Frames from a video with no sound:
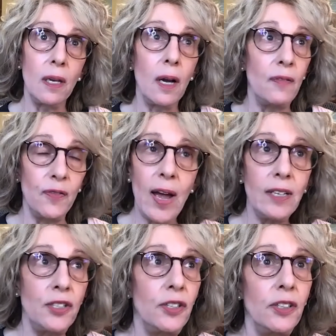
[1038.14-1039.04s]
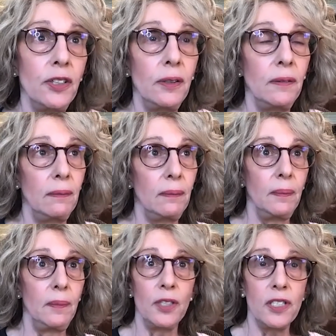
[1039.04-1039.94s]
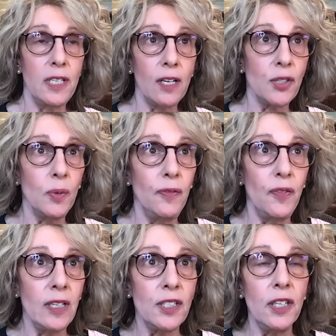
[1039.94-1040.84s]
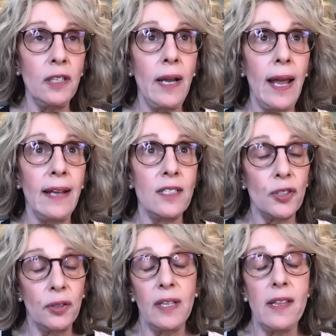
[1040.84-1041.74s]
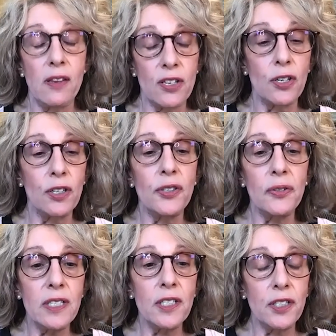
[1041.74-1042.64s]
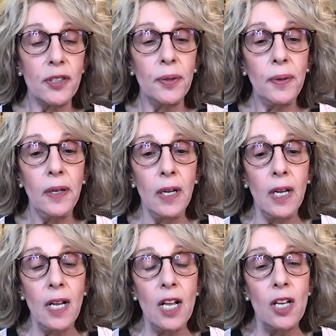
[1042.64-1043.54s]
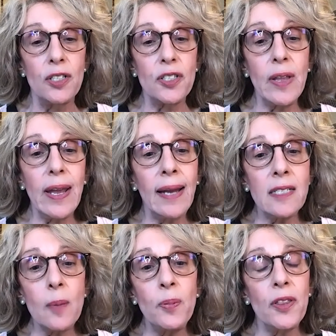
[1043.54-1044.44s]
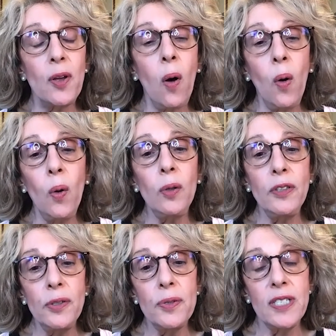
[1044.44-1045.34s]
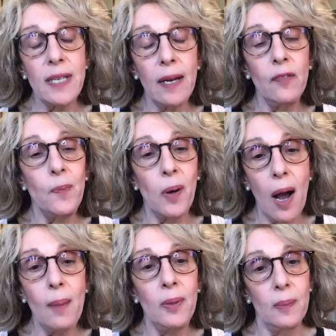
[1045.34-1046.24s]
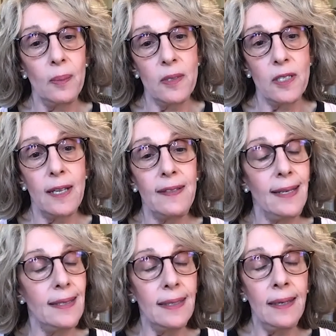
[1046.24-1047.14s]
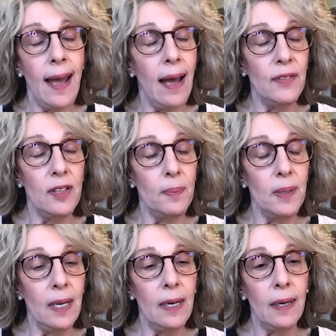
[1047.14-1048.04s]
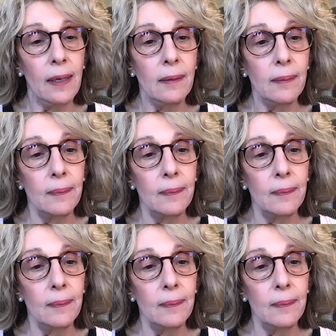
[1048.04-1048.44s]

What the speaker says: affect your sexual function, and certainly the surgeries do. So they end up with a whole new set of problems that they didn't have in the beginning.